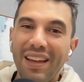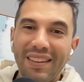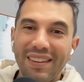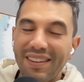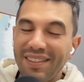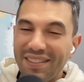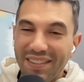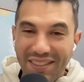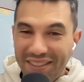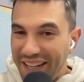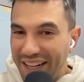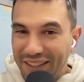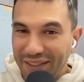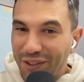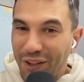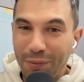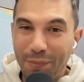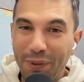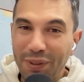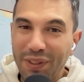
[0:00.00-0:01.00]
there's the
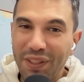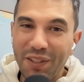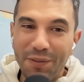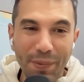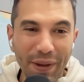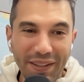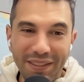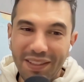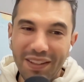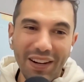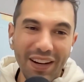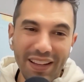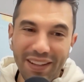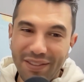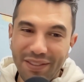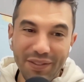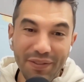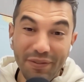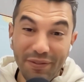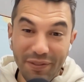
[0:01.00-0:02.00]
TikTok building inspector guy that's
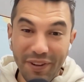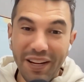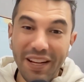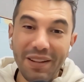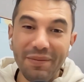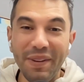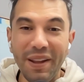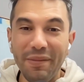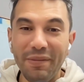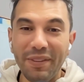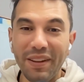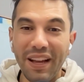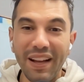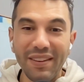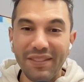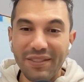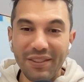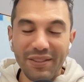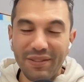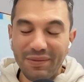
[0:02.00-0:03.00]
just freaking people
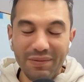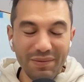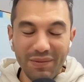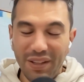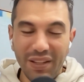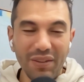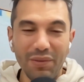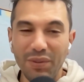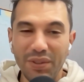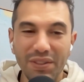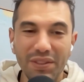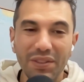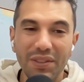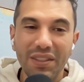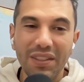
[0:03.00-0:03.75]
out. So what's it looking